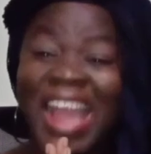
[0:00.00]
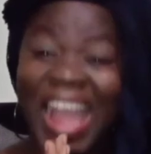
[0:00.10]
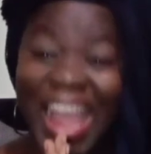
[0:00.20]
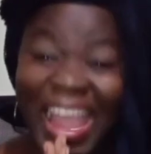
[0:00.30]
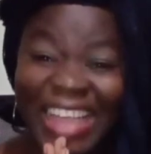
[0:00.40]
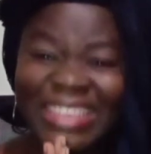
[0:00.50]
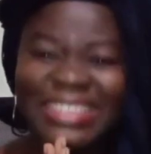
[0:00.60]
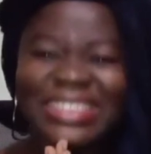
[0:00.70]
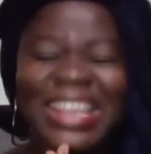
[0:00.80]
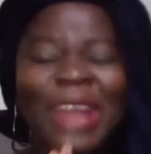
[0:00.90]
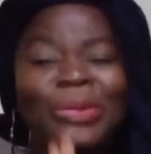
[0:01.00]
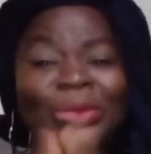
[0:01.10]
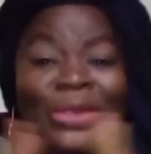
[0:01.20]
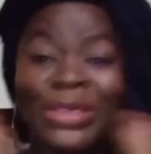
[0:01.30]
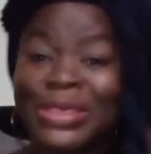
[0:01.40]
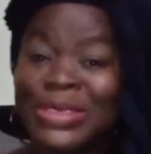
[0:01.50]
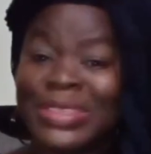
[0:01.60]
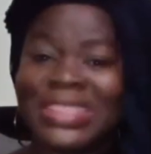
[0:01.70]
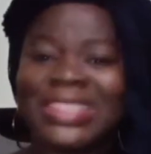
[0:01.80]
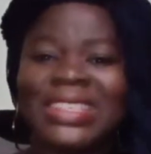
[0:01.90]
And I'm going
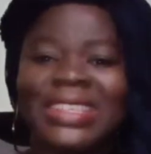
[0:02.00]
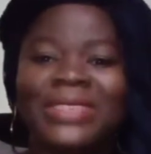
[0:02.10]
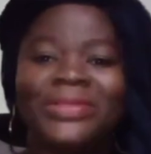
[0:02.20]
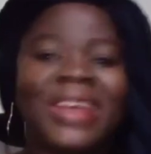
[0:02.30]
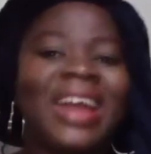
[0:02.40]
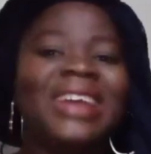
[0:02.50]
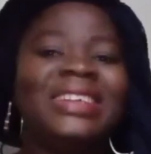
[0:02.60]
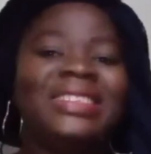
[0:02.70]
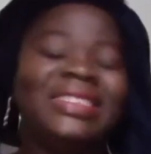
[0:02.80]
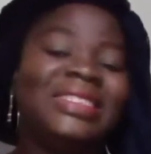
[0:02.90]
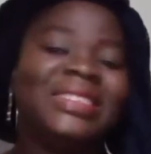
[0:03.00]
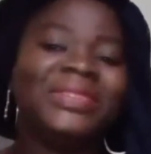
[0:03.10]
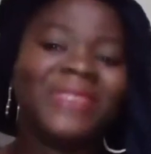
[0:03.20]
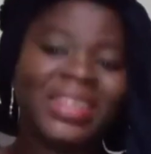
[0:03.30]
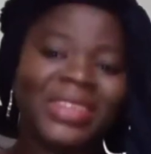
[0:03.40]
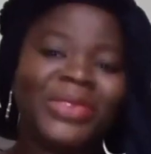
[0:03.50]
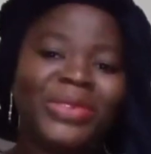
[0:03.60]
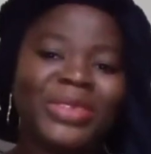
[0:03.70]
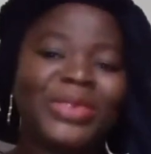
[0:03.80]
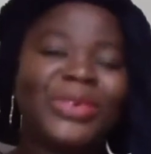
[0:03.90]
to deliver the
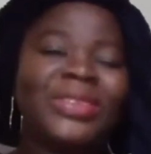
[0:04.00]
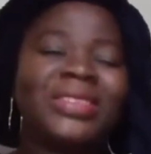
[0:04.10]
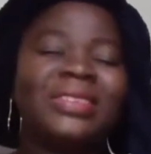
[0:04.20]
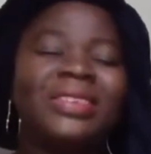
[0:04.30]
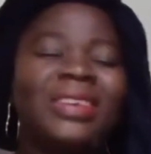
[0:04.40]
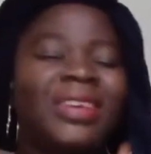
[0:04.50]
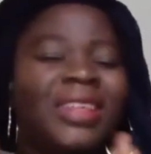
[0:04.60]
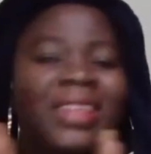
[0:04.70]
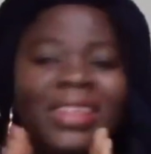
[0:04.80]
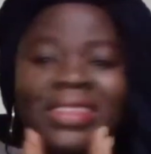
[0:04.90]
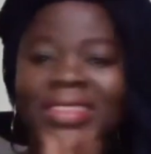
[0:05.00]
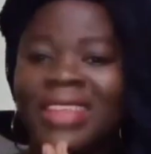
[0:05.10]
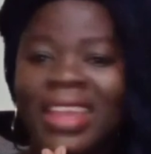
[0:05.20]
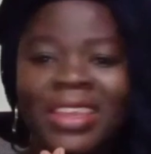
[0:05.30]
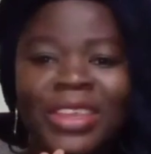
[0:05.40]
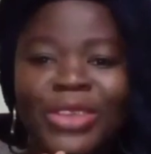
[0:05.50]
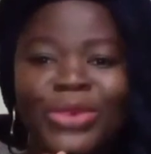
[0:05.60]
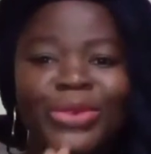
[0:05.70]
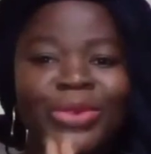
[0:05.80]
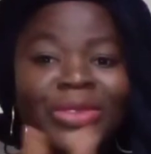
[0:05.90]
resource. Thank
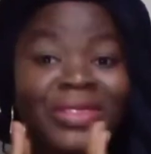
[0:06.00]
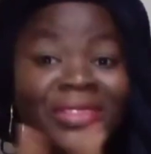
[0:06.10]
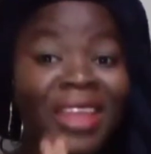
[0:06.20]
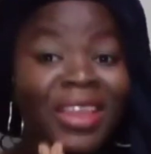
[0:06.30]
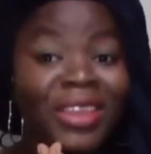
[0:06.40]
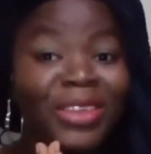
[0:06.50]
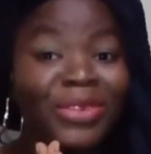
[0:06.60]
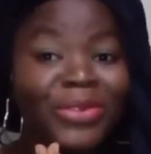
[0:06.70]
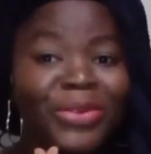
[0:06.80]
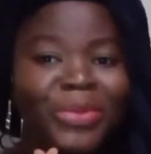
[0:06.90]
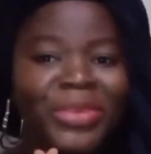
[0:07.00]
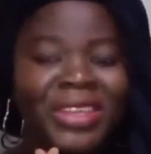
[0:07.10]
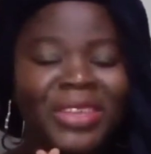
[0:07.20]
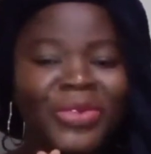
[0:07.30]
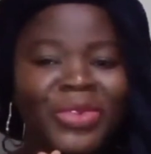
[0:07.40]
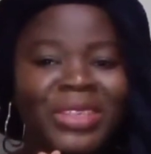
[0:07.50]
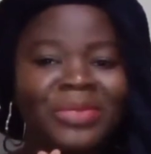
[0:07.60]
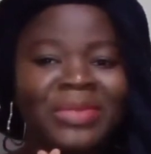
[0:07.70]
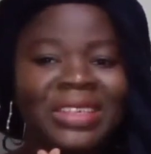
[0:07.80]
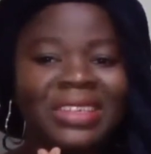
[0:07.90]
you for being
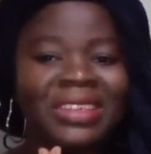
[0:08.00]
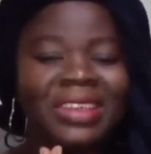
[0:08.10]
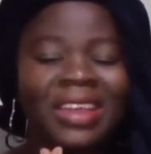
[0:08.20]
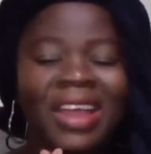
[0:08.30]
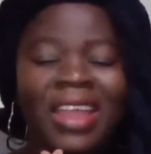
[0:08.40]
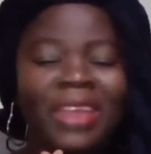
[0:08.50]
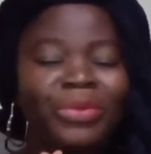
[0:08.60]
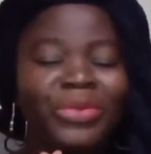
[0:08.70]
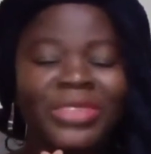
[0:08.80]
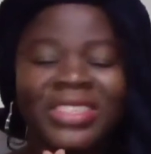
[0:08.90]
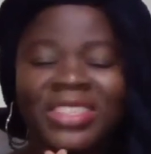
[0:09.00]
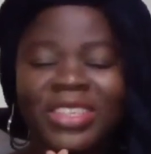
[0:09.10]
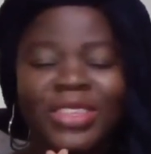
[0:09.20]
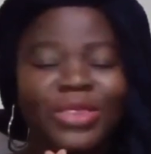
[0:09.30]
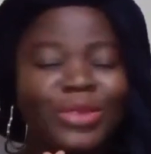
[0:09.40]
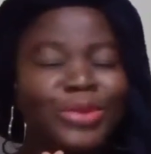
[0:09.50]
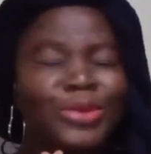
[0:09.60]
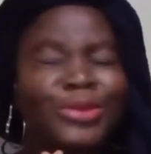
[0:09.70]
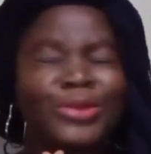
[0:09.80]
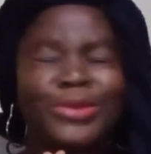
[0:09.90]
with me. I appreciate it
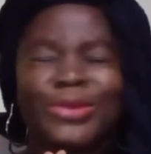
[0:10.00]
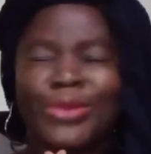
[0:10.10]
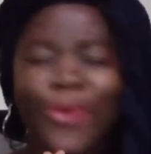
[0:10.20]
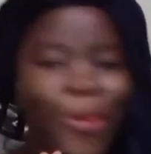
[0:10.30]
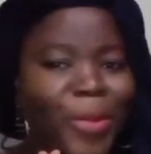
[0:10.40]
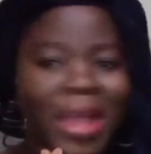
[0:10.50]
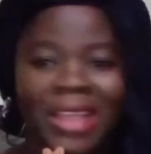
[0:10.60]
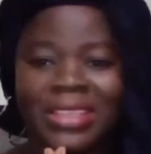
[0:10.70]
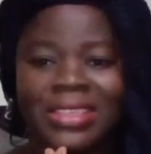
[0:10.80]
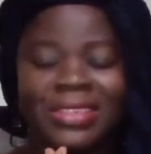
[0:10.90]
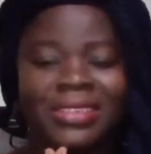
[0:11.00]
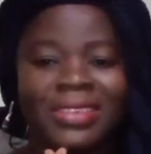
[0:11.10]
so much.